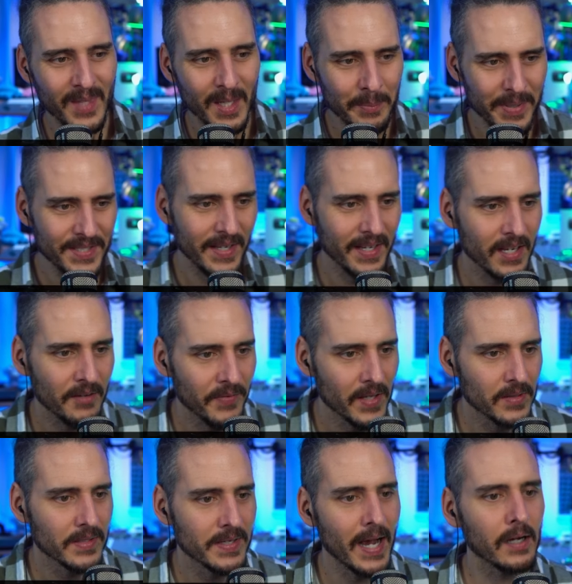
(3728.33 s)
Piece of Geek, I found
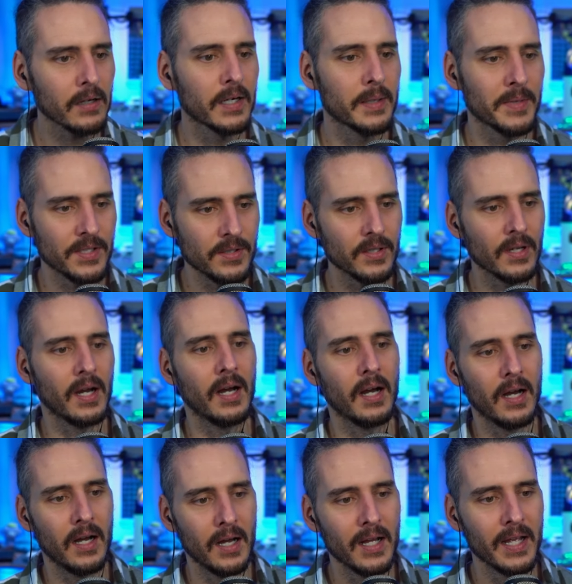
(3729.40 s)
a Docker image,
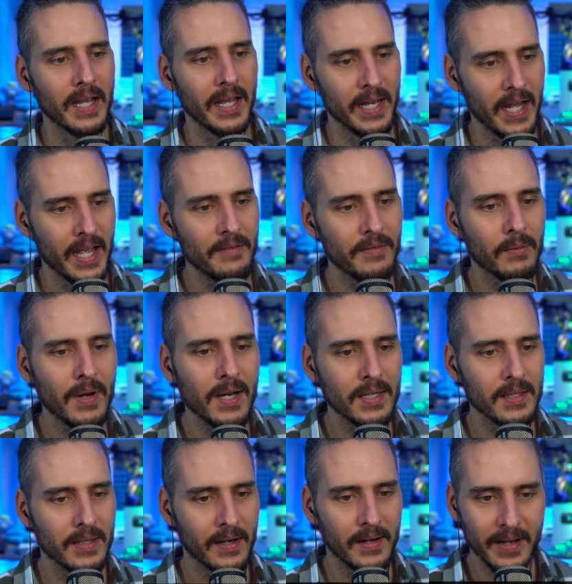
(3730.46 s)
uh, and I have it
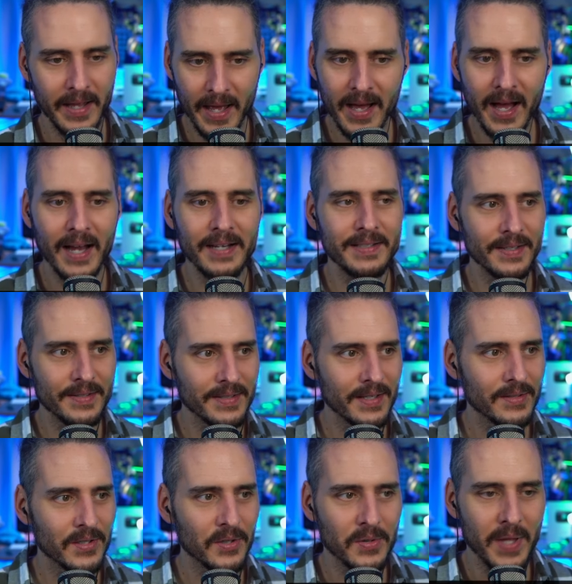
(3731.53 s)
running there. Yeah, I did see
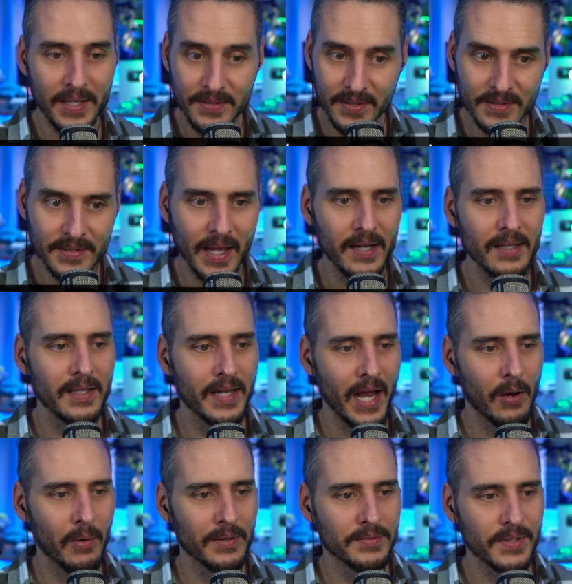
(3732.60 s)
it too. That's exactly
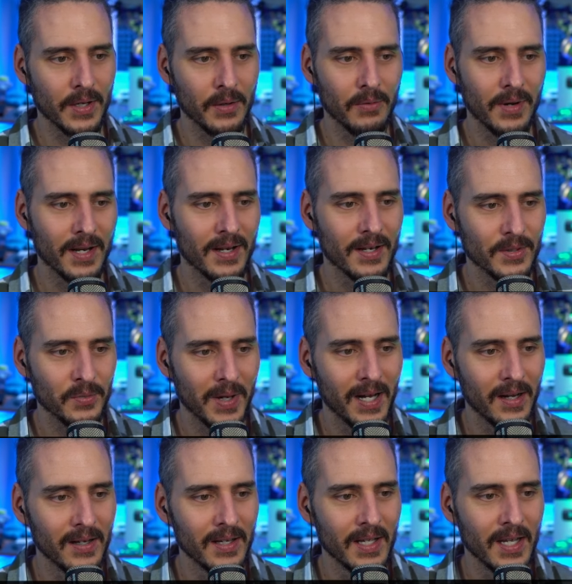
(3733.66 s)
how I was going to run it as well.